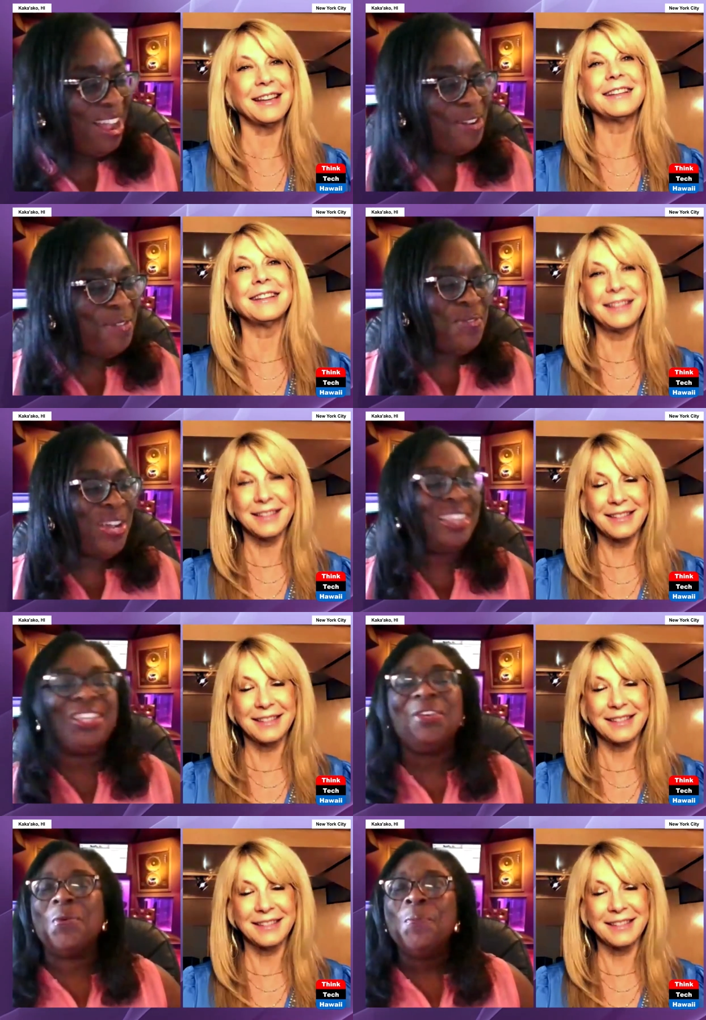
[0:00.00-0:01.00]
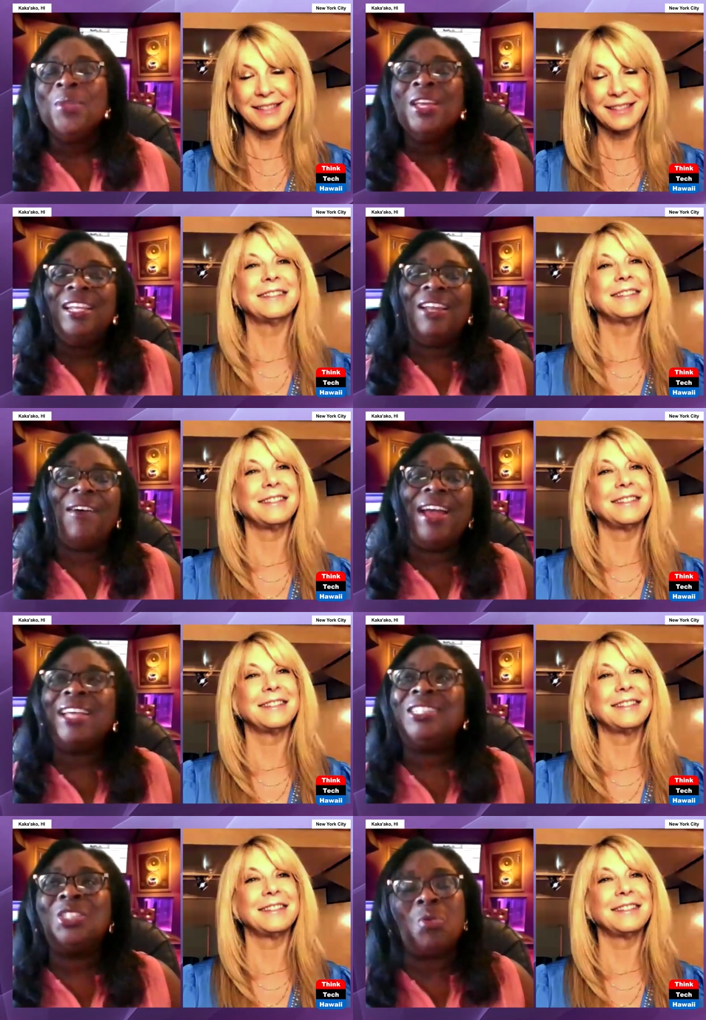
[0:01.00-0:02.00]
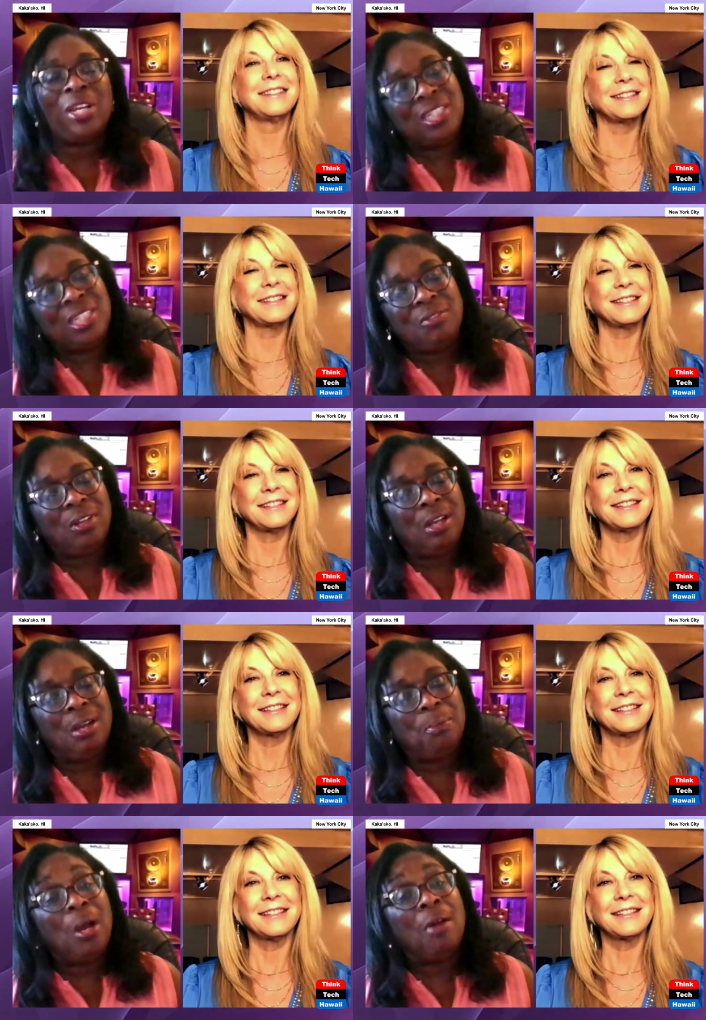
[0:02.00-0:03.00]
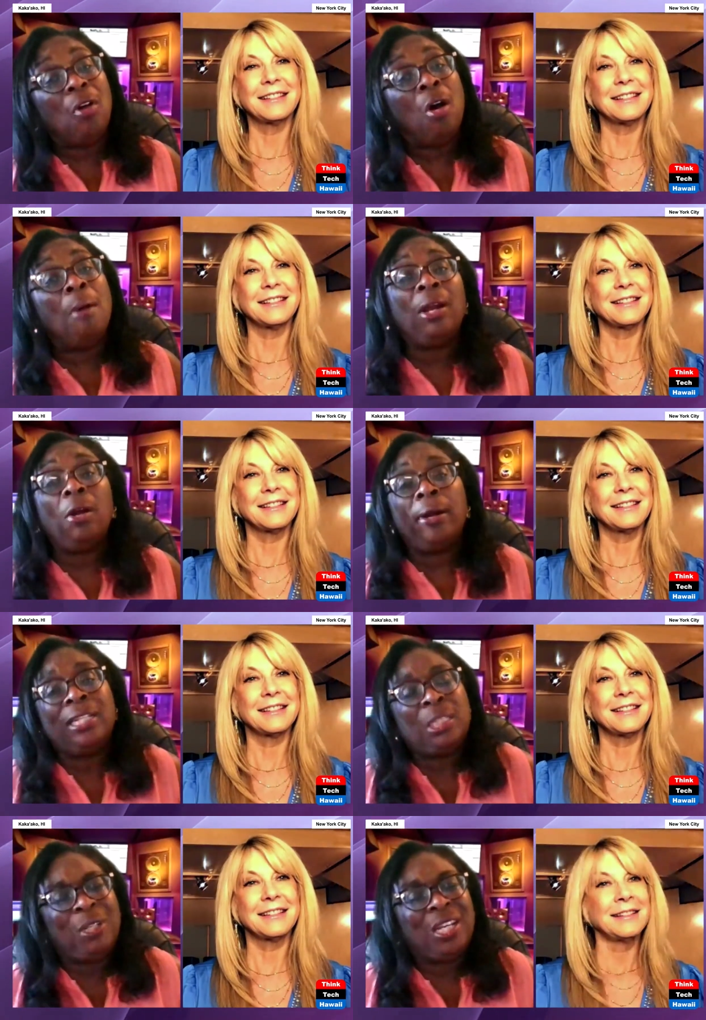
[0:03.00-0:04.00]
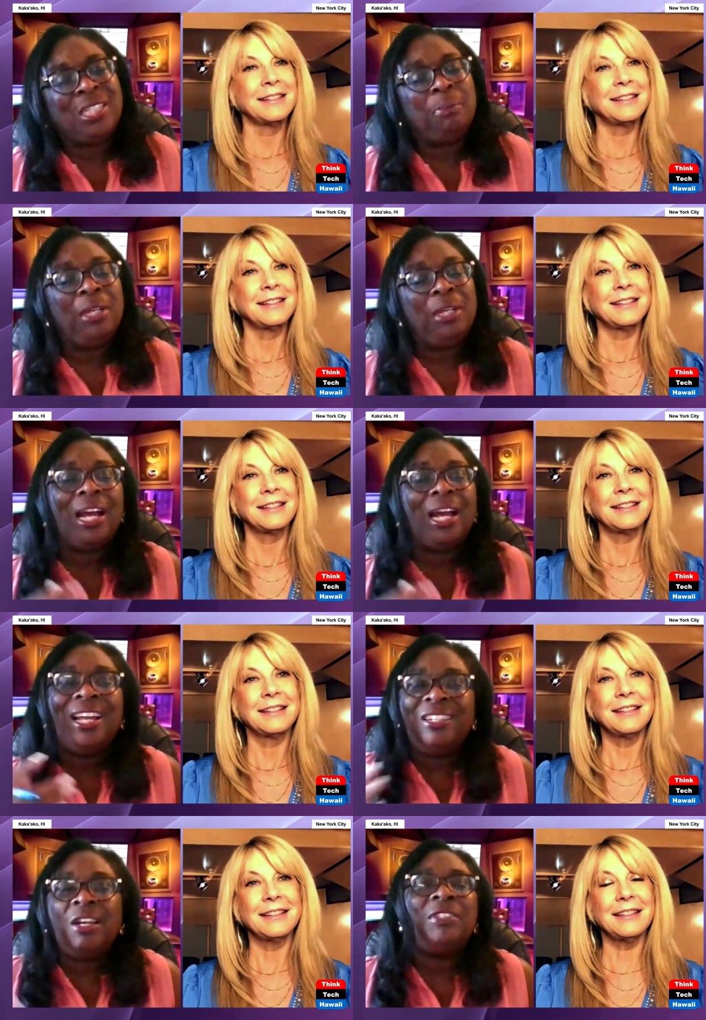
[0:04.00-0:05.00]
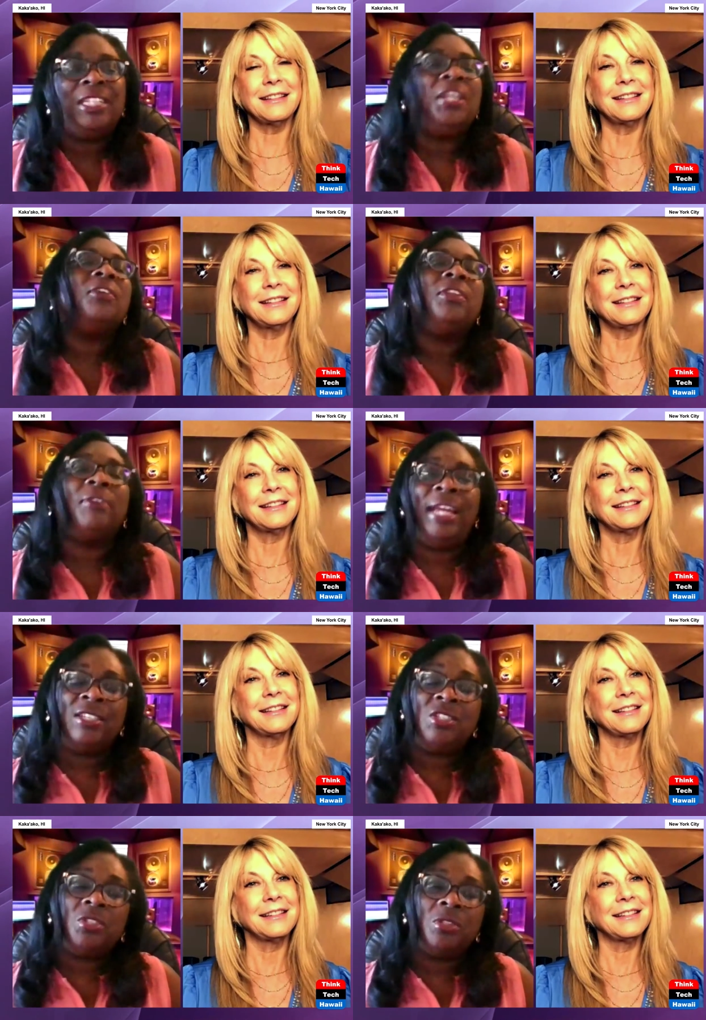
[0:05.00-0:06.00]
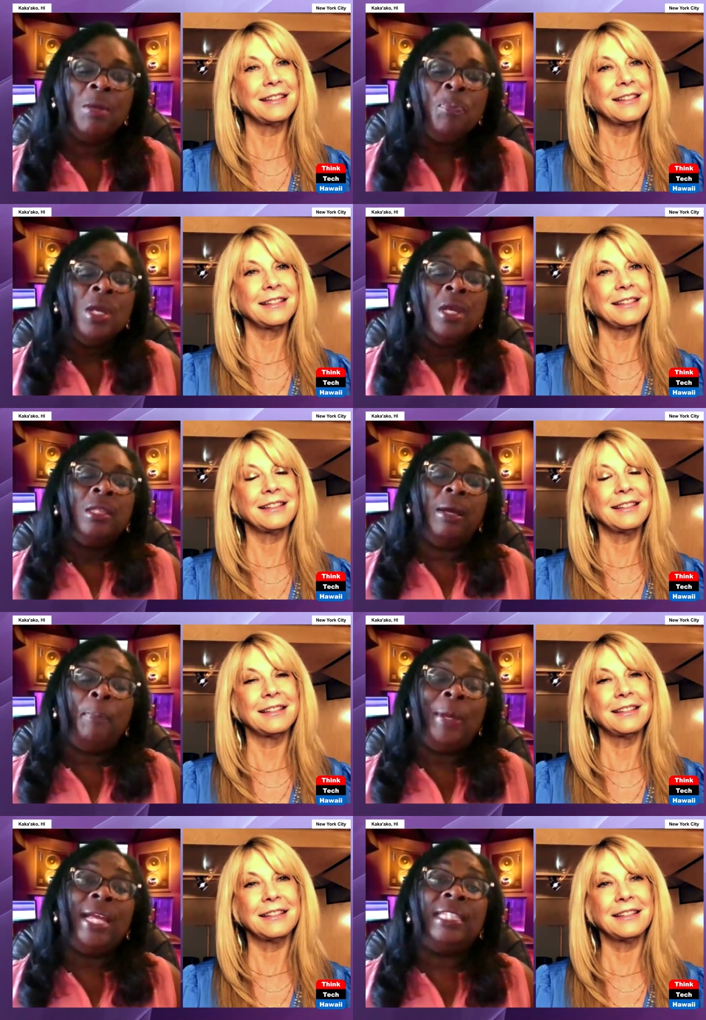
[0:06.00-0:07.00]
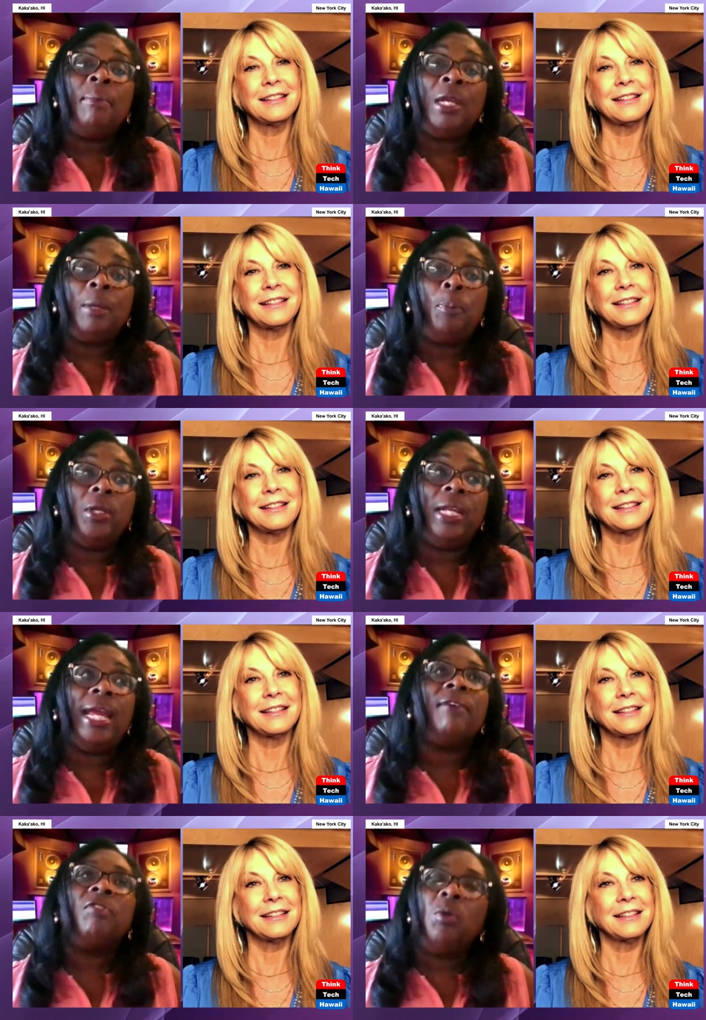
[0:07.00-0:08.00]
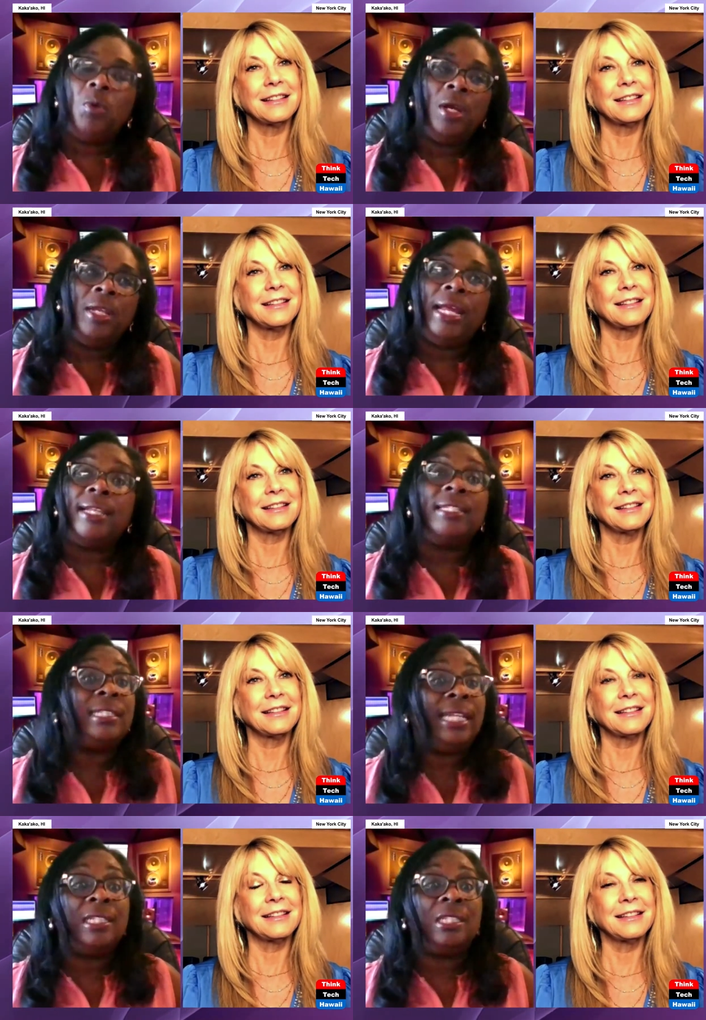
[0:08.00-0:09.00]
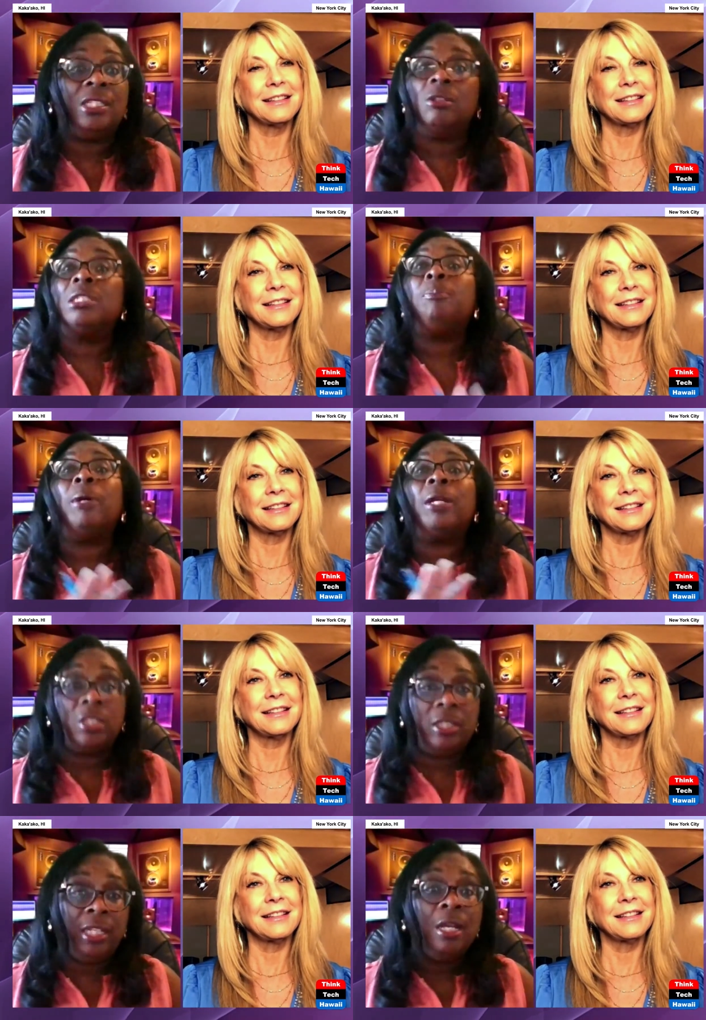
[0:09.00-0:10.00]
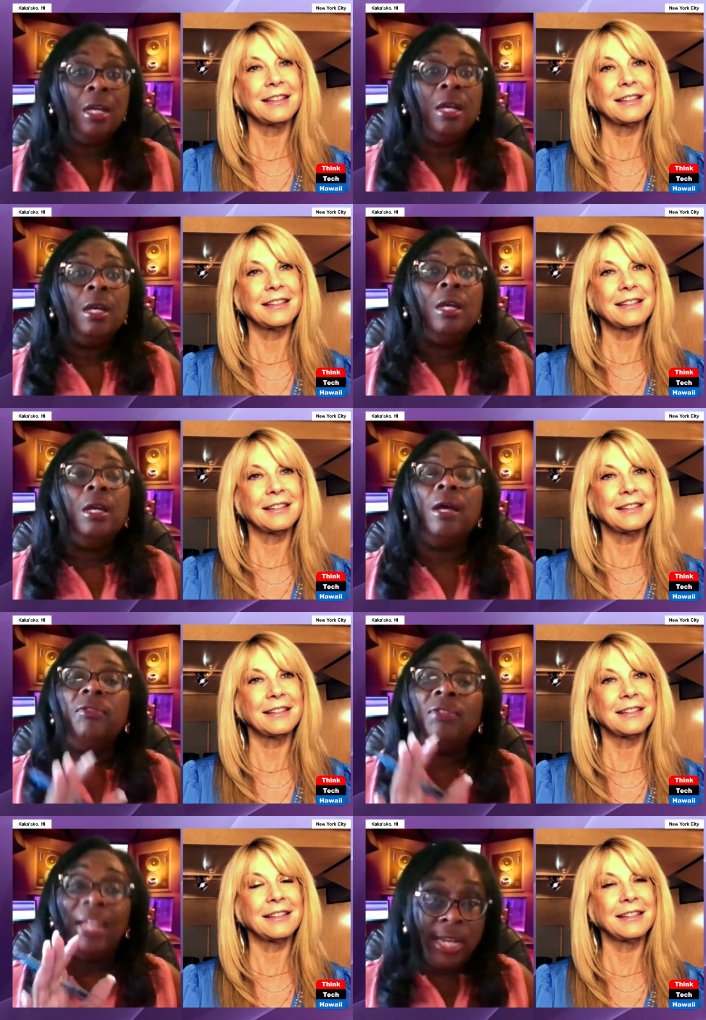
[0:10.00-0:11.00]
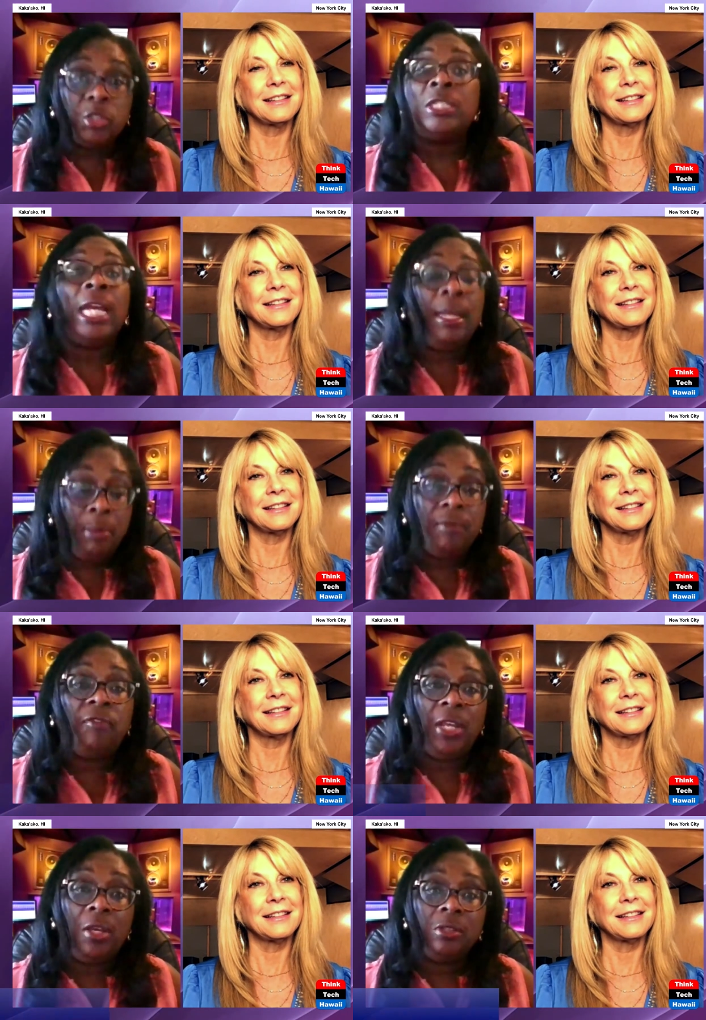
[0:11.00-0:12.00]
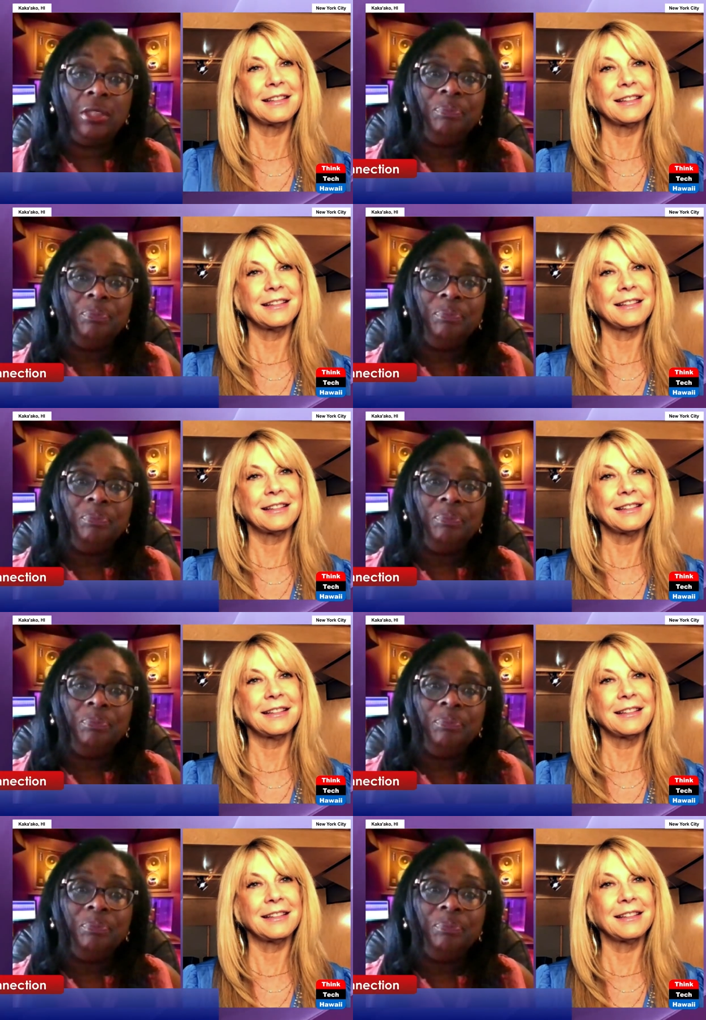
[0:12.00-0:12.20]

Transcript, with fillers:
Speaker 1: I am with you. Now, I asked this question um, of all my artists because I'm, I love to hear their answers. The pandemic put everyone at a standstill, especially the entertainment field.